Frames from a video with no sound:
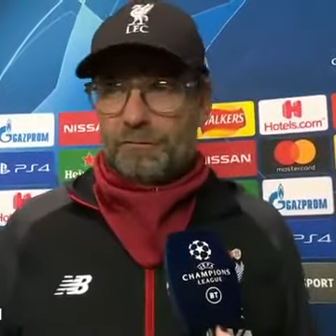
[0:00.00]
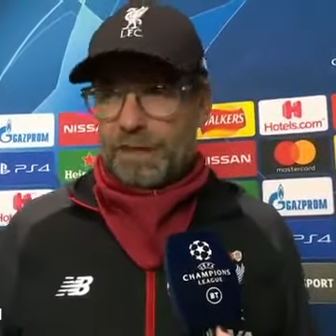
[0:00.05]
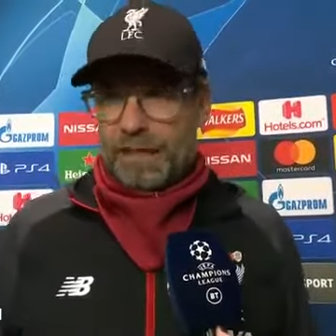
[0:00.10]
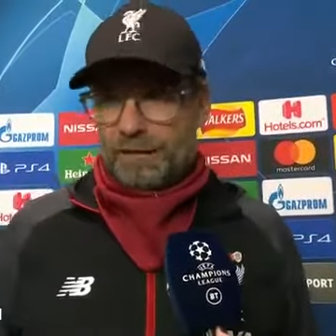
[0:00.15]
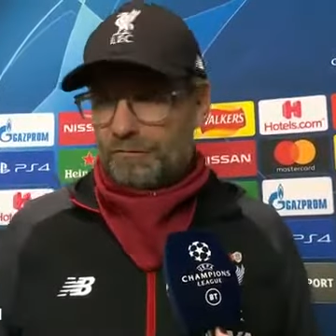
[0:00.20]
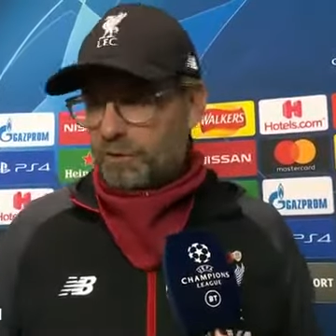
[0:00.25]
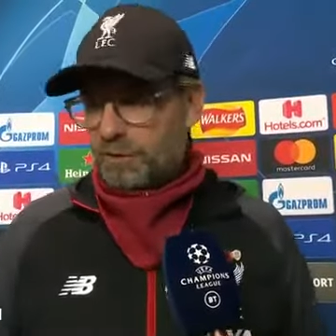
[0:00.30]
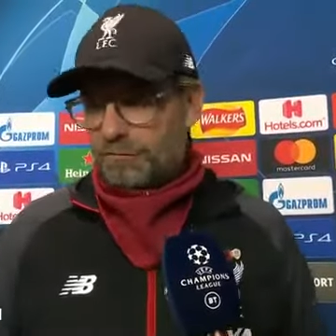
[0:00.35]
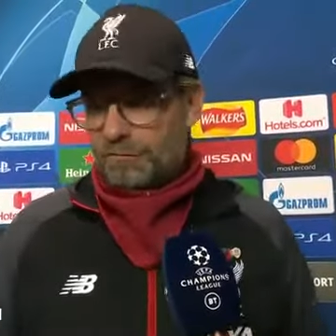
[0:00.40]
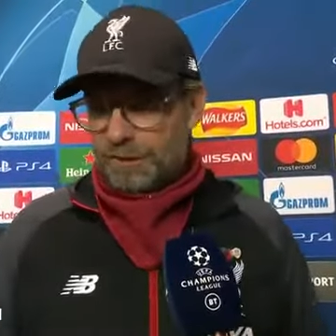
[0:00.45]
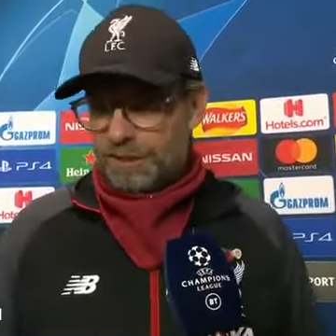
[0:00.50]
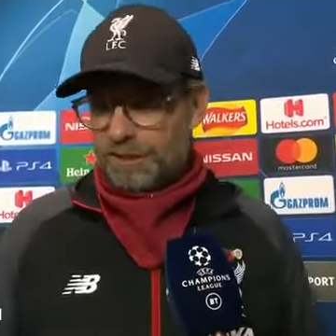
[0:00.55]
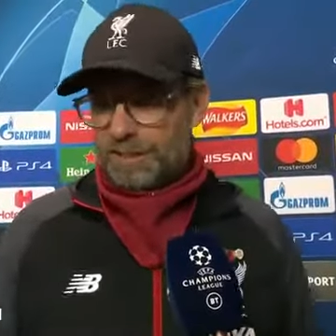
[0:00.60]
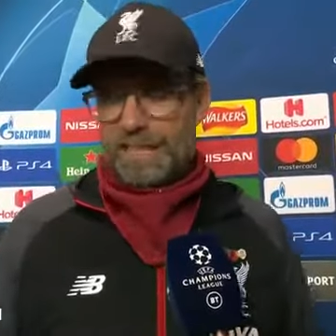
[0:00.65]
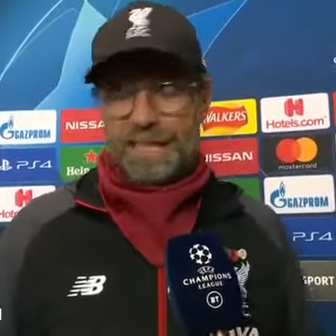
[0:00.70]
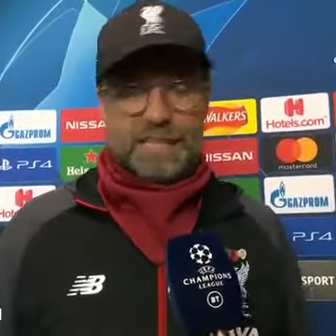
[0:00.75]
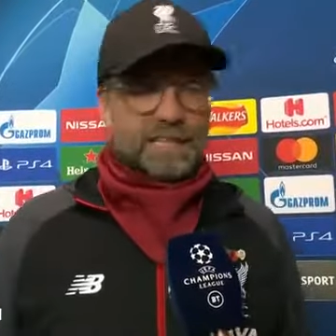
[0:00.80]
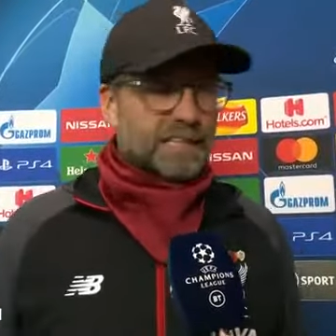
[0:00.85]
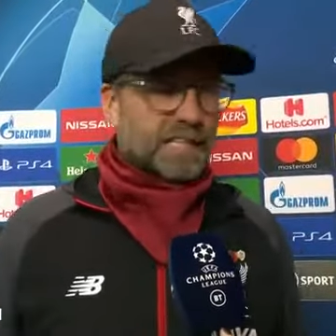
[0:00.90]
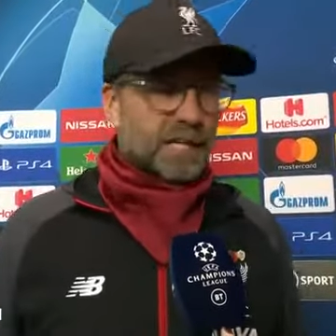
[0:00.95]
We have to be
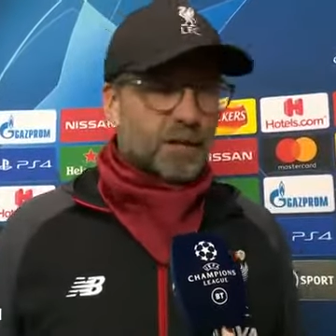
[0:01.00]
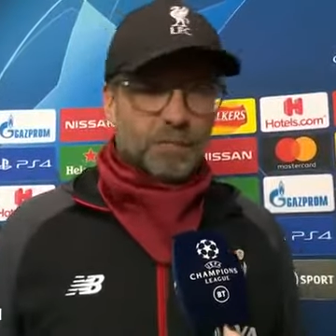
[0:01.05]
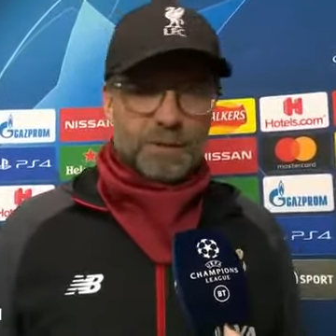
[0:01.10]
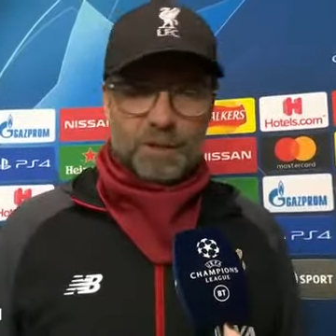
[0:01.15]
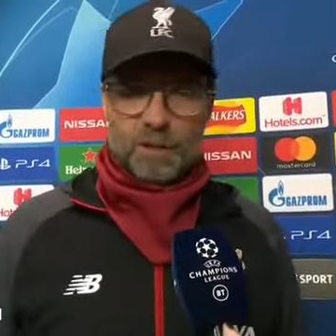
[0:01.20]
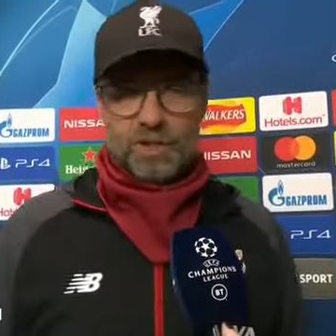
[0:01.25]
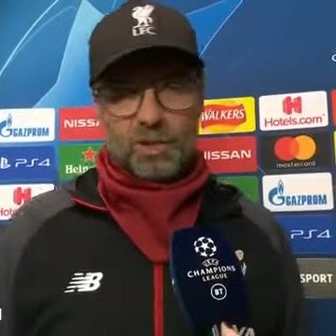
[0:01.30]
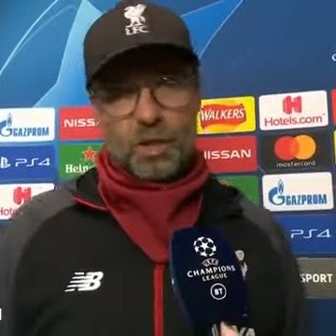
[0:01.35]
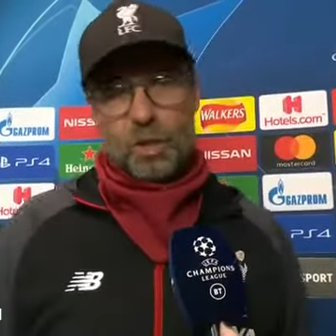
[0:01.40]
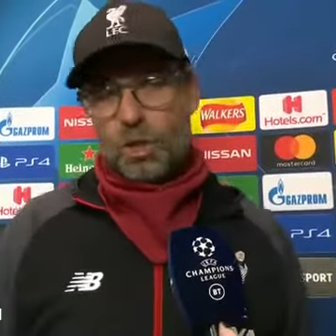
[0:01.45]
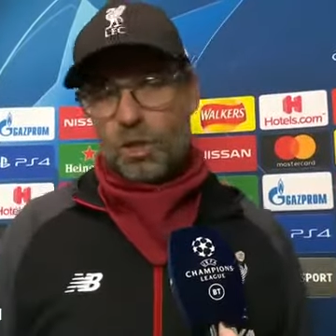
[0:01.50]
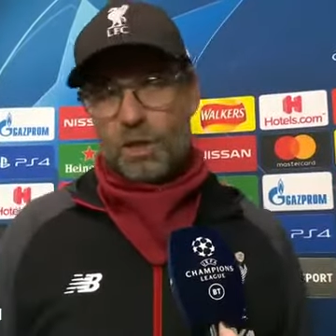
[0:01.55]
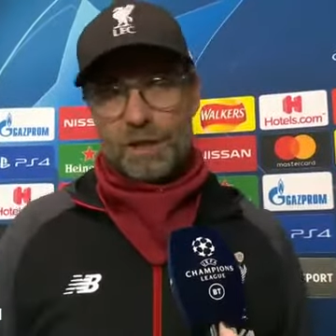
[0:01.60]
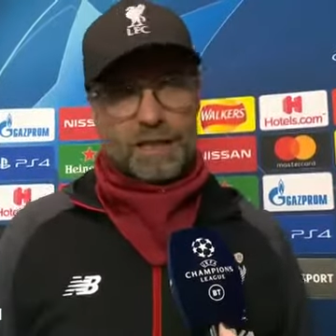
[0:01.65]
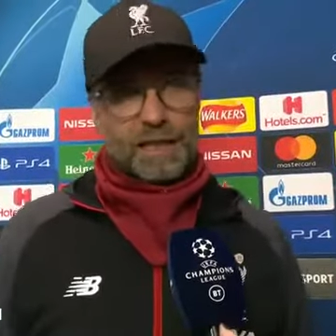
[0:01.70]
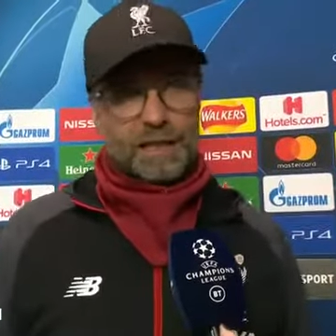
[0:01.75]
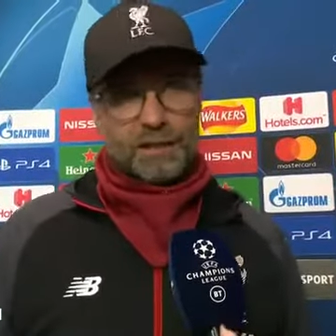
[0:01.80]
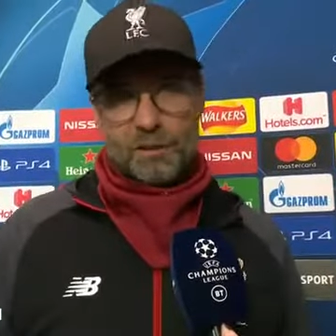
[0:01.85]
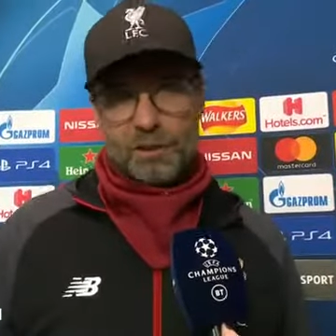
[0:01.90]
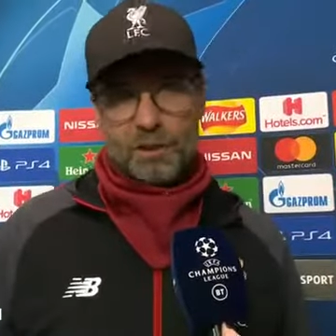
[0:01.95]
decided now, because all
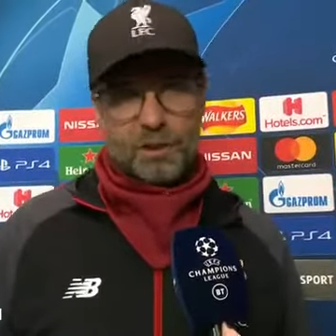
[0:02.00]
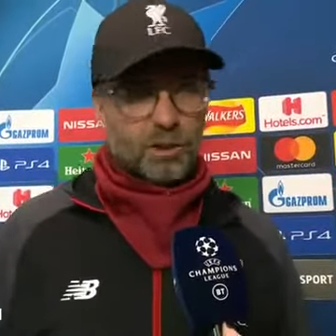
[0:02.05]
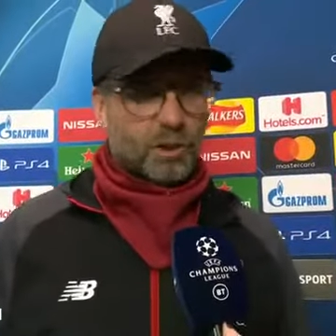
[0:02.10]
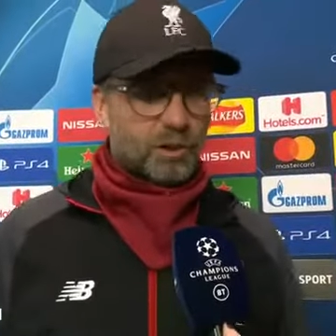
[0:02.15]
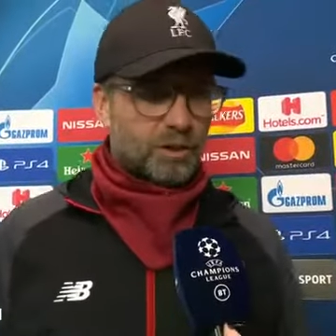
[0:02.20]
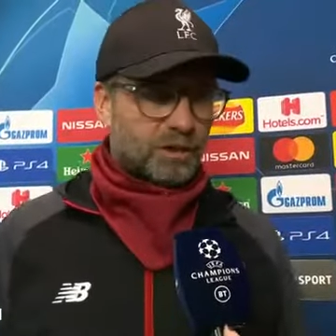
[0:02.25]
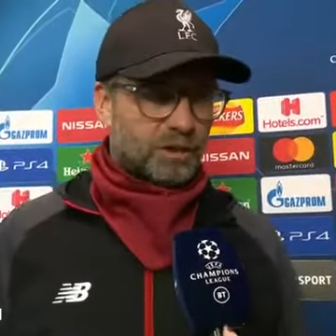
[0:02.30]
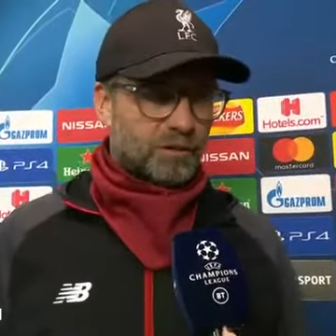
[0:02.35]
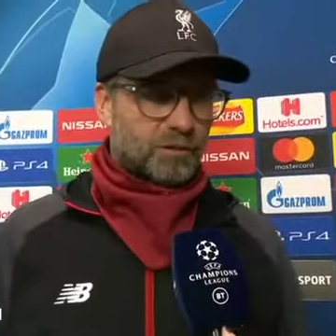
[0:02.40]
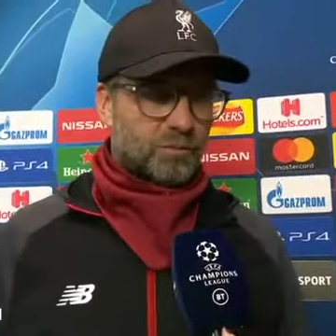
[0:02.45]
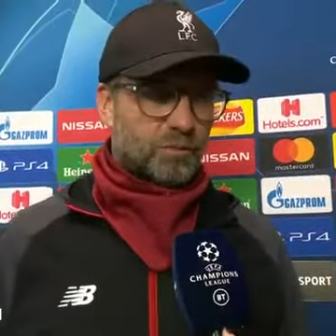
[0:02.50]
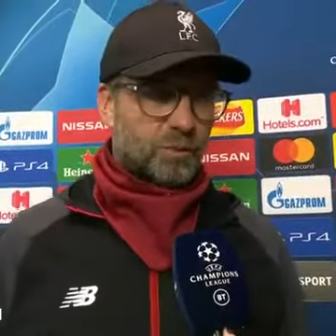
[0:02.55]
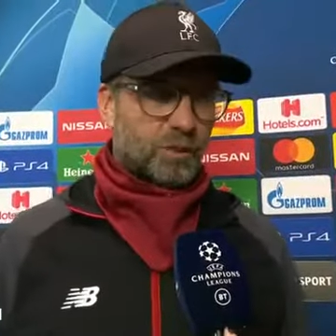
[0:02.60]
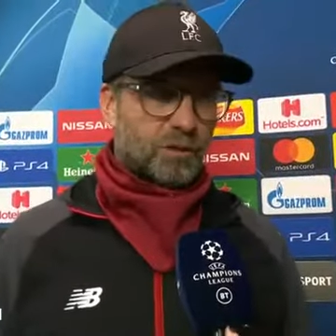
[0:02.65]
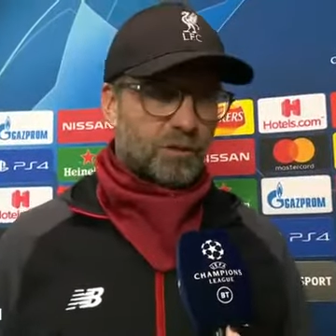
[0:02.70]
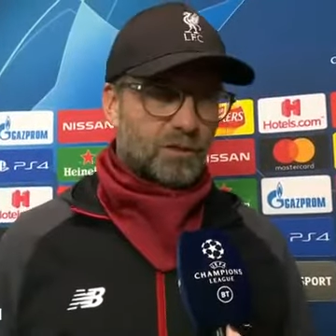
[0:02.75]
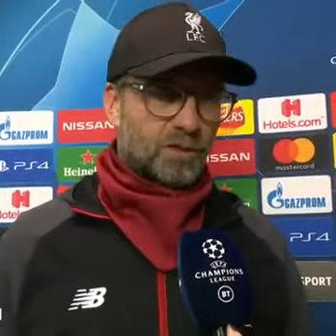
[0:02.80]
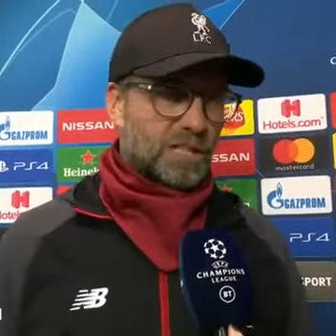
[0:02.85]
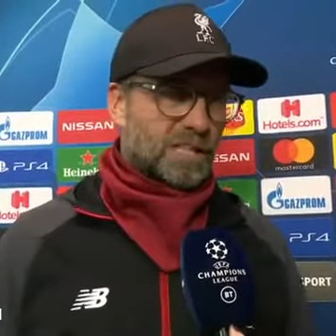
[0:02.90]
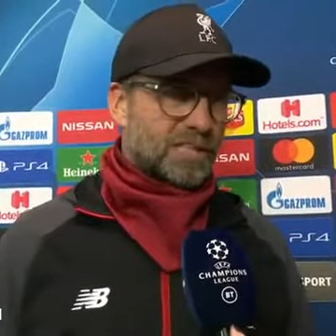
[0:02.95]
the other alternatives
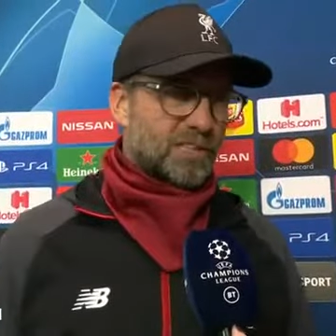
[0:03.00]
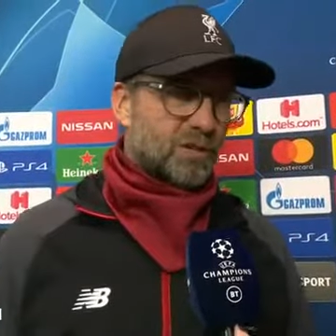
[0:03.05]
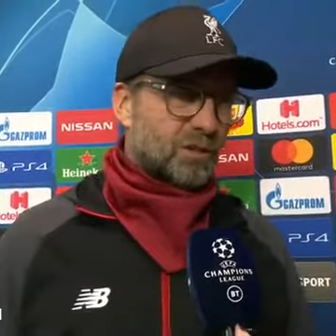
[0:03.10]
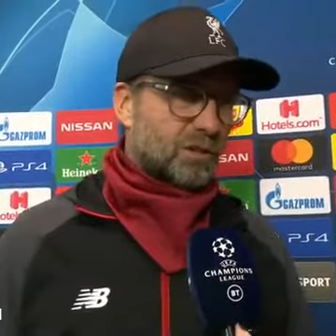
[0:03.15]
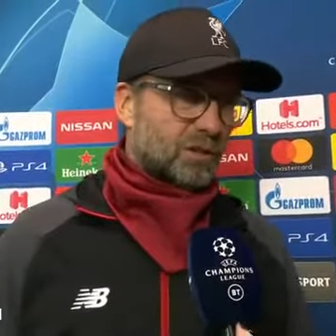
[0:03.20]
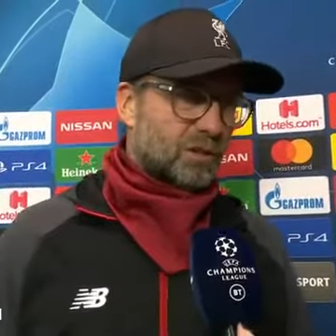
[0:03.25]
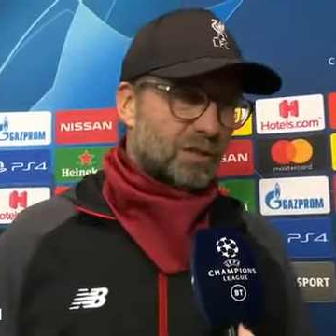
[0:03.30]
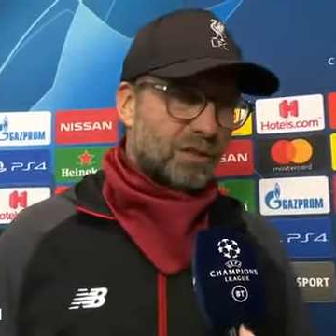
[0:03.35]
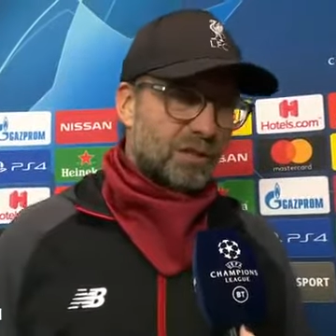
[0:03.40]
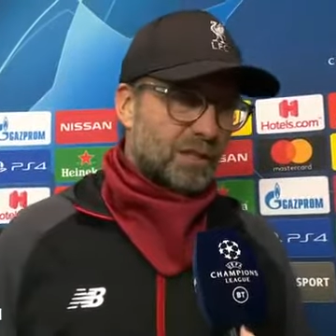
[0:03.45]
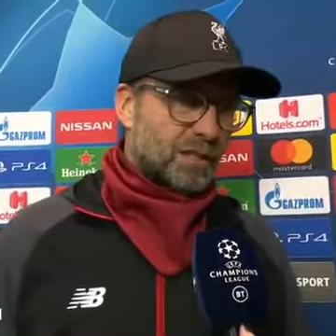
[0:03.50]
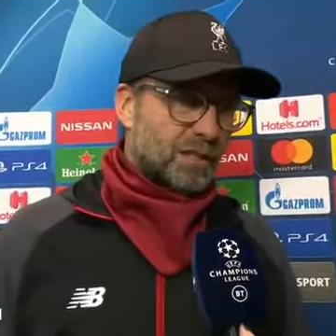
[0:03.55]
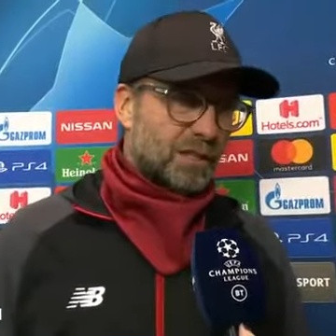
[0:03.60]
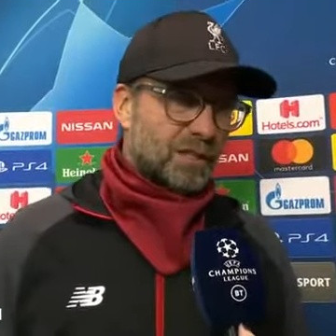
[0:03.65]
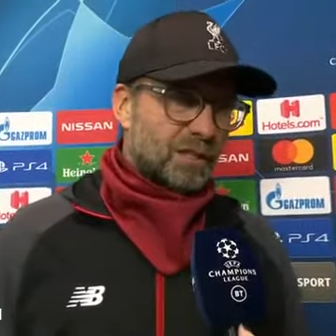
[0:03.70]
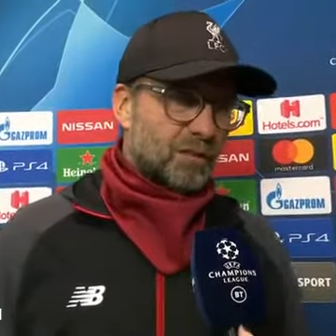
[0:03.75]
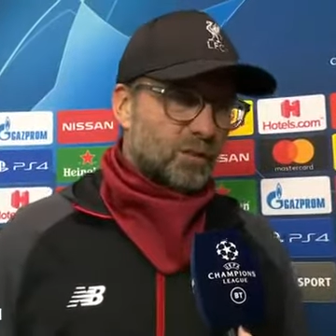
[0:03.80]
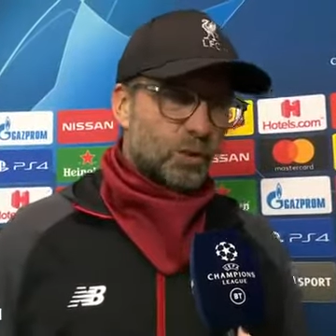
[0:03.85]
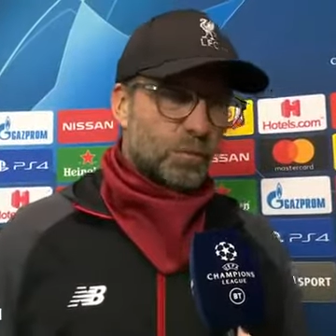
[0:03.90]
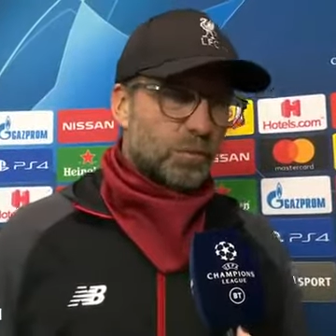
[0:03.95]
were just not
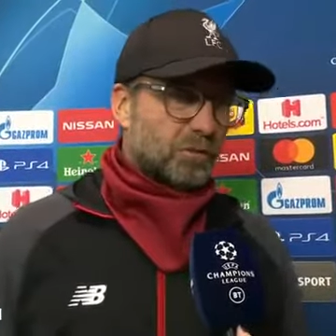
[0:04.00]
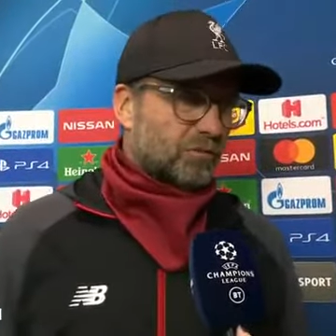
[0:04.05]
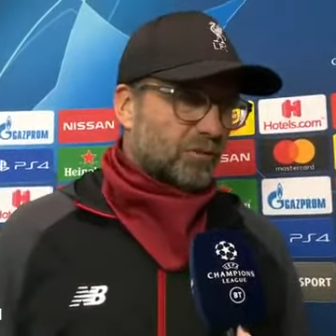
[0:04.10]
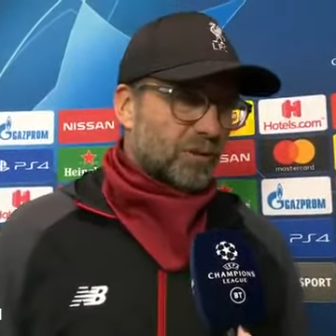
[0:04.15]
doable